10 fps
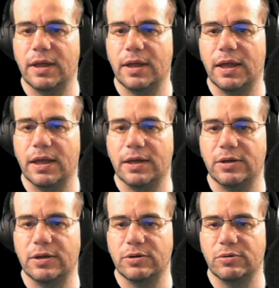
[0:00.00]
And
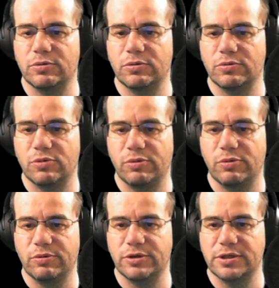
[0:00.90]
what we
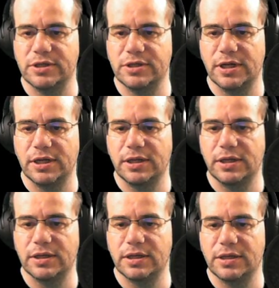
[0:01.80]
want to take
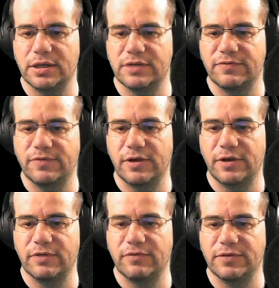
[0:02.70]
is 5
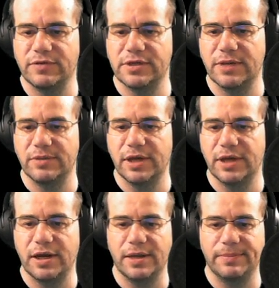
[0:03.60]
of the same
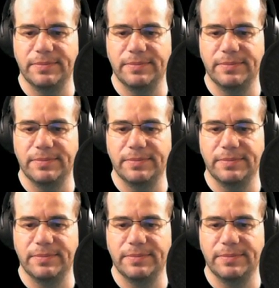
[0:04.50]
colour.